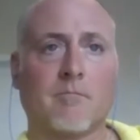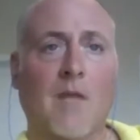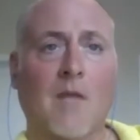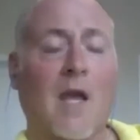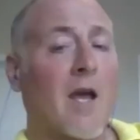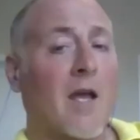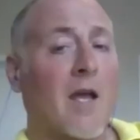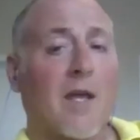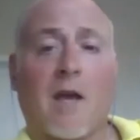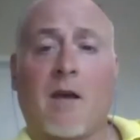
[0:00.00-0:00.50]

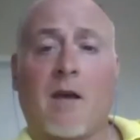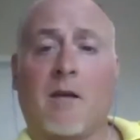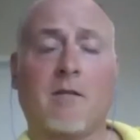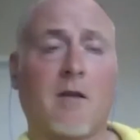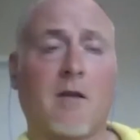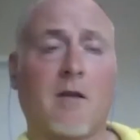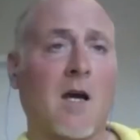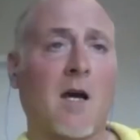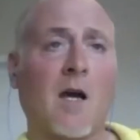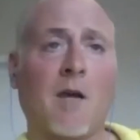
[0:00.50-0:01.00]
Yeah,
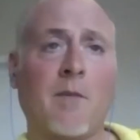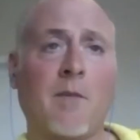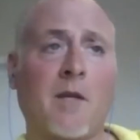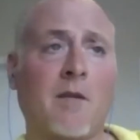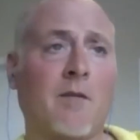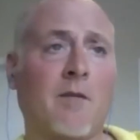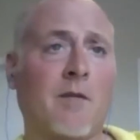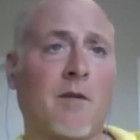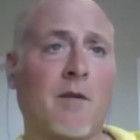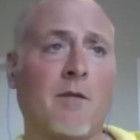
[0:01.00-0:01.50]
I mean,
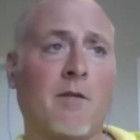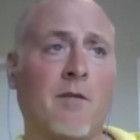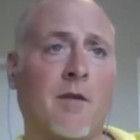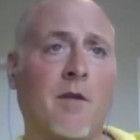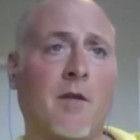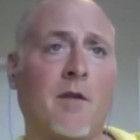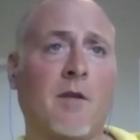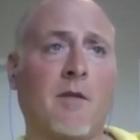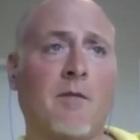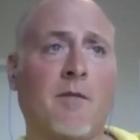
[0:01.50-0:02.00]

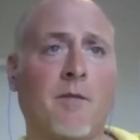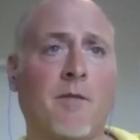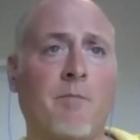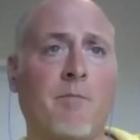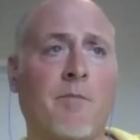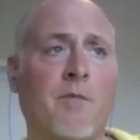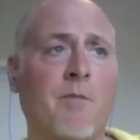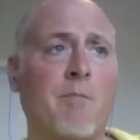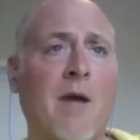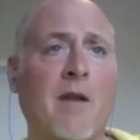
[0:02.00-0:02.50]
the
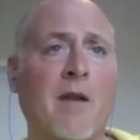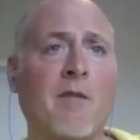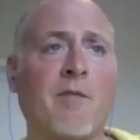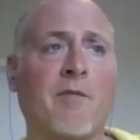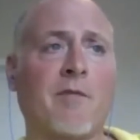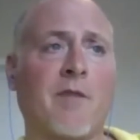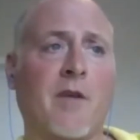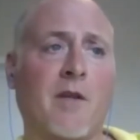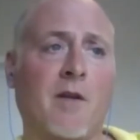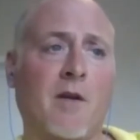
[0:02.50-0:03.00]

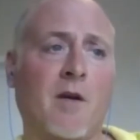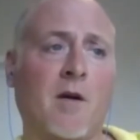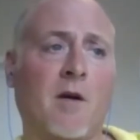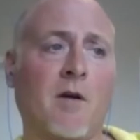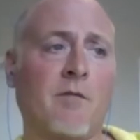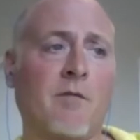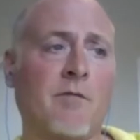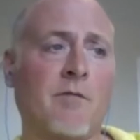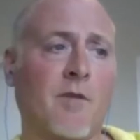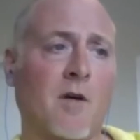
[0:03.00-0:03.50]
benefit
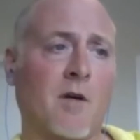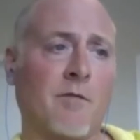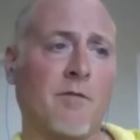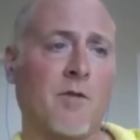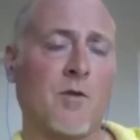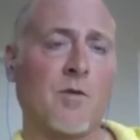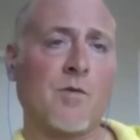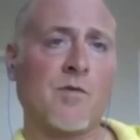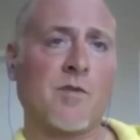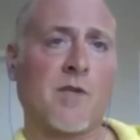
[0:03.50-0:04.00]
of
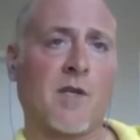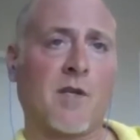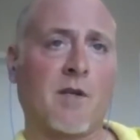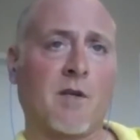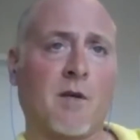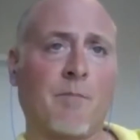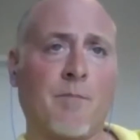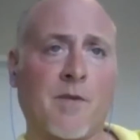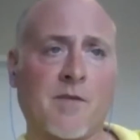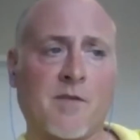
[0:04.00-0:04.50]
using a
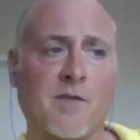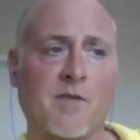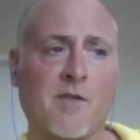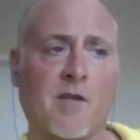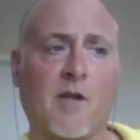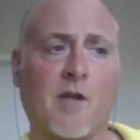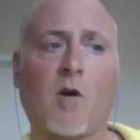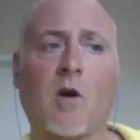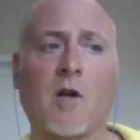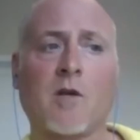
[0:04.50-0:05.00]
business
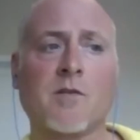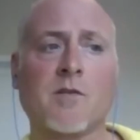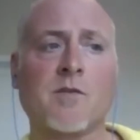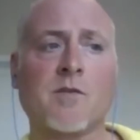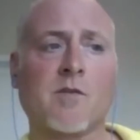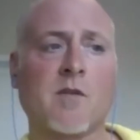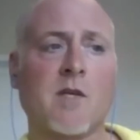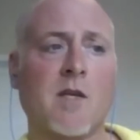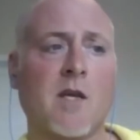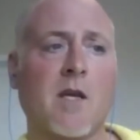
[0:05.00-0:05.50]
like
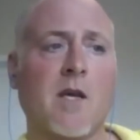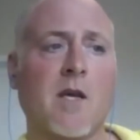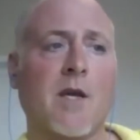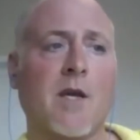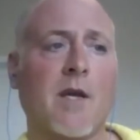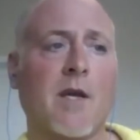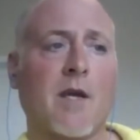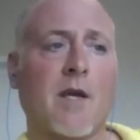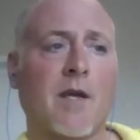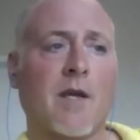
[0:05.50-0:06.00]
ours
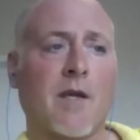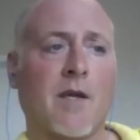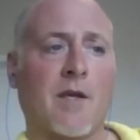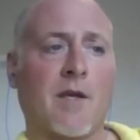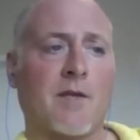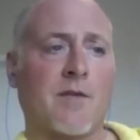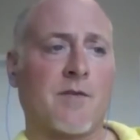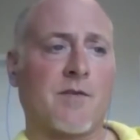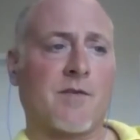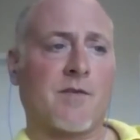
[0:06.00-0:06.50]

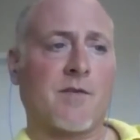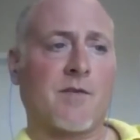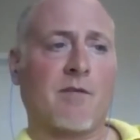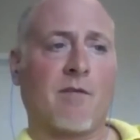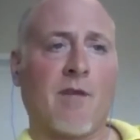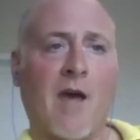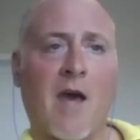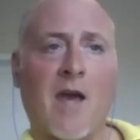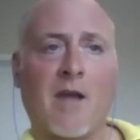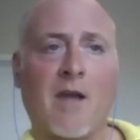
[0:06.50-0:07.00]
is
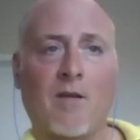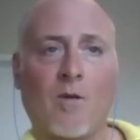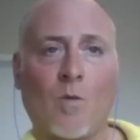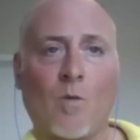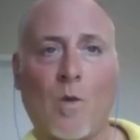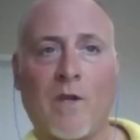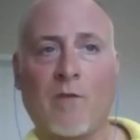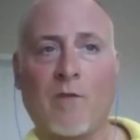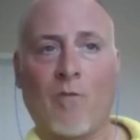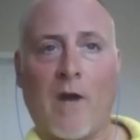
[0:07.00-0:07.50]
that
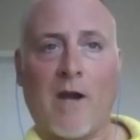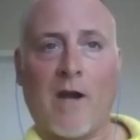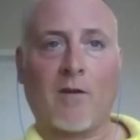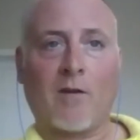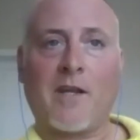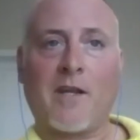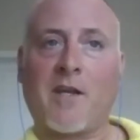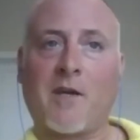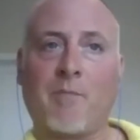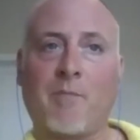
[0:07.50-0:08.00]
we
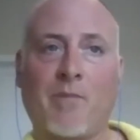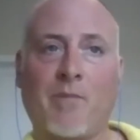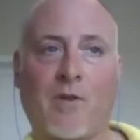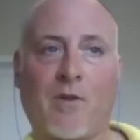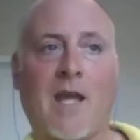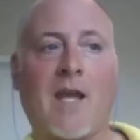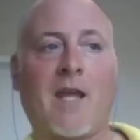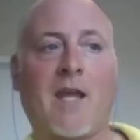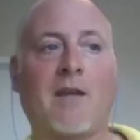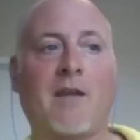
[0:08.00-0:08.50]
rarely
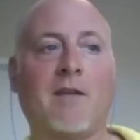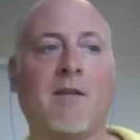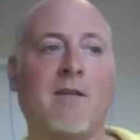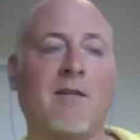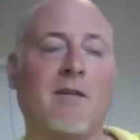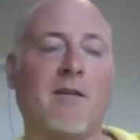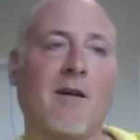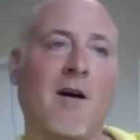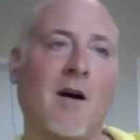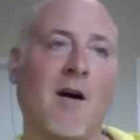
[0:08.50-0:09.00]
complain
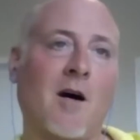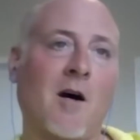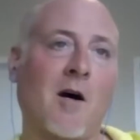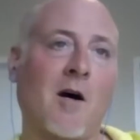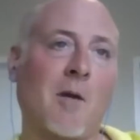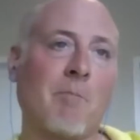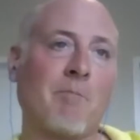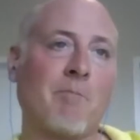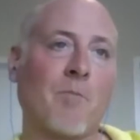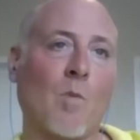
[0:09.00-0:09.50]

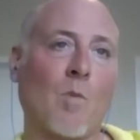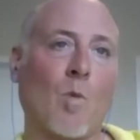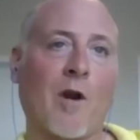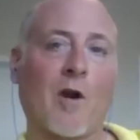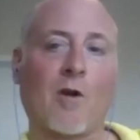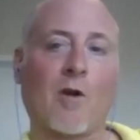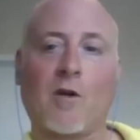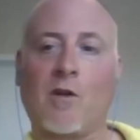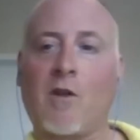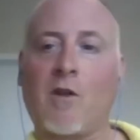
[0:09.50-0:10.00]
when
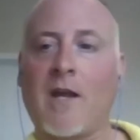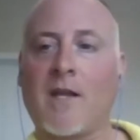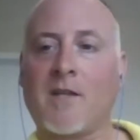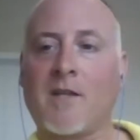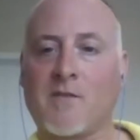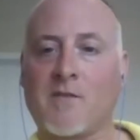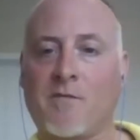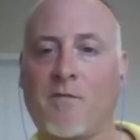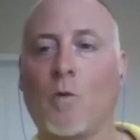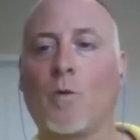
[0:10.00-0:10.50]
our clients
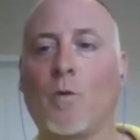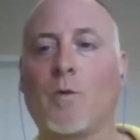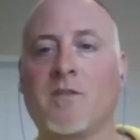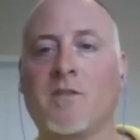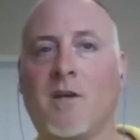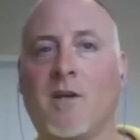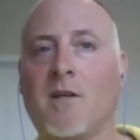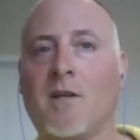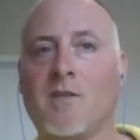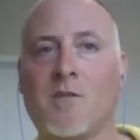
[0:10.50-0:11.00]
forward to
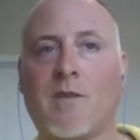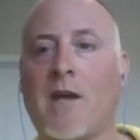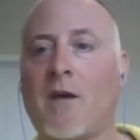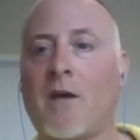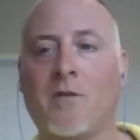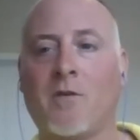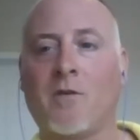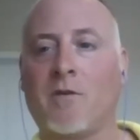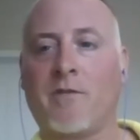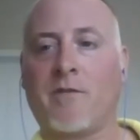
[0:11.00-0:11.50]
us without
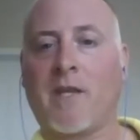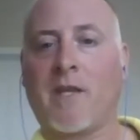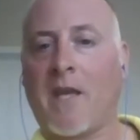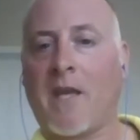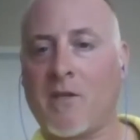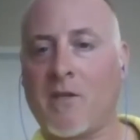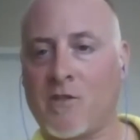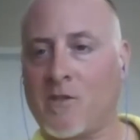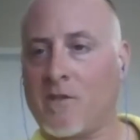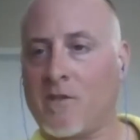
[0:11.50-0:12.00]

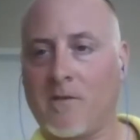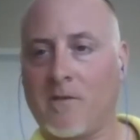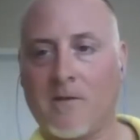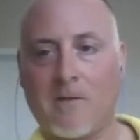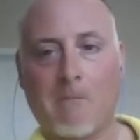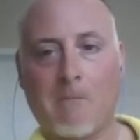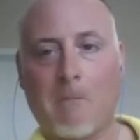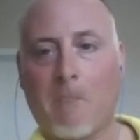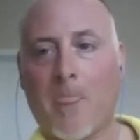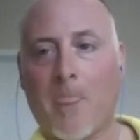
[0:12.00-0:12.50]
notification.
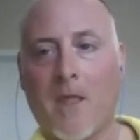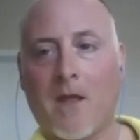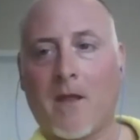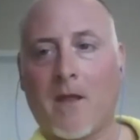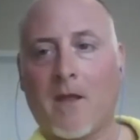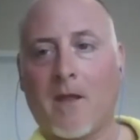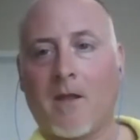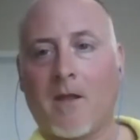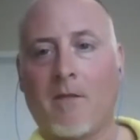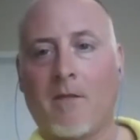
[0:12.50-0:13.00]

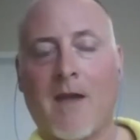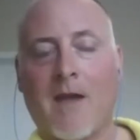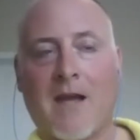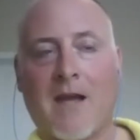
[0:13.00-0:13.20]
That's